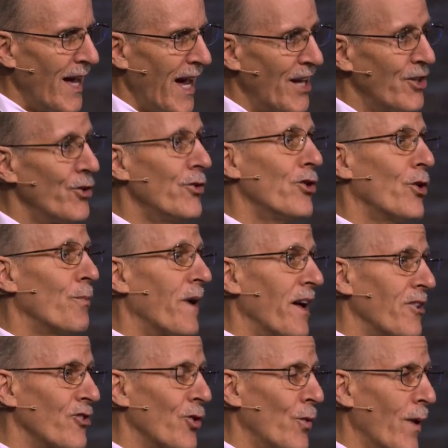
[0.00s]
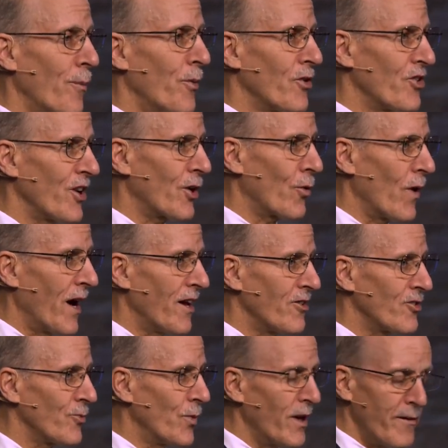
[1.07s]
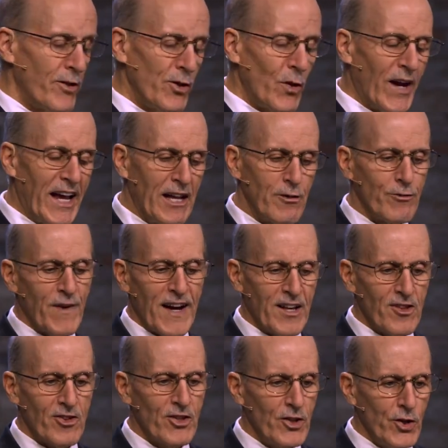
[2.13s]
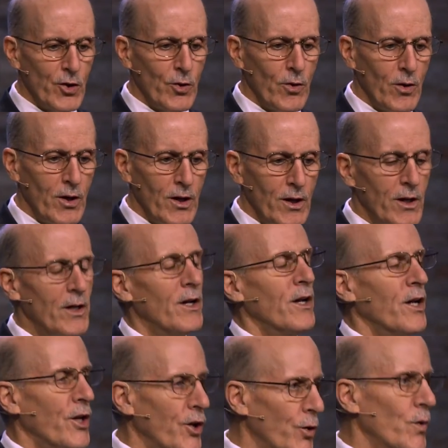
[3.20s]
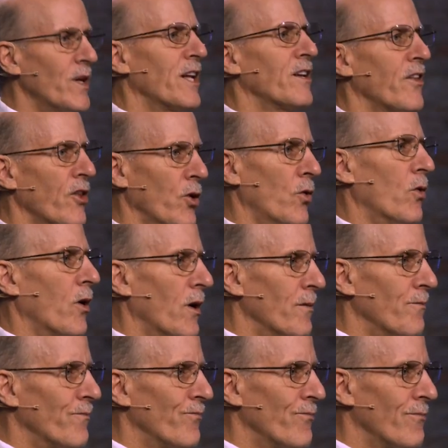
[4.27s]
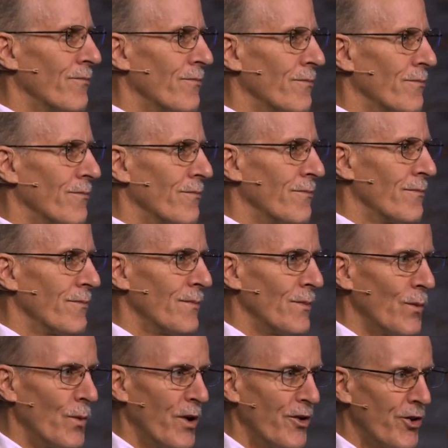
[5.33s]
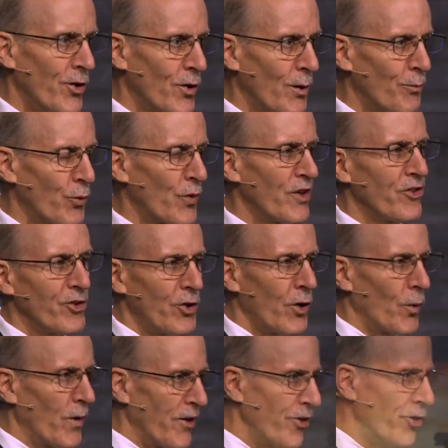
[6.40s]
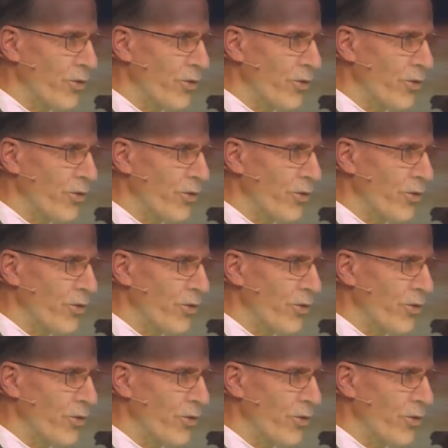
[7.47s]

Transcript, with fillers: and do your best to represent Christ. Whatever your hand finds to do, do it unto the Lord. Whether you're a prisoner, whether